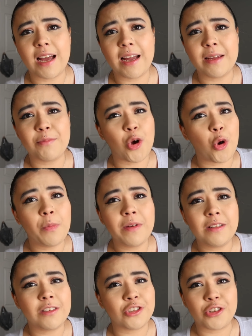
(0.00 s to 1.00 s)
I am
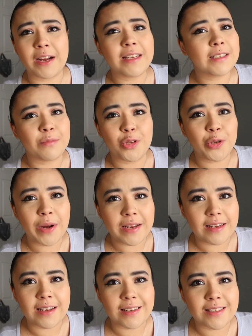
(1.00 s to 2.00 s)
open to try some new
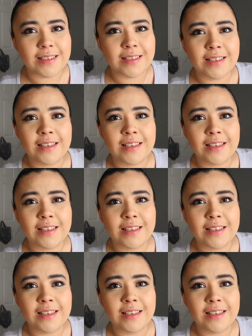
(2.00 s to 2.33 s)
ideas.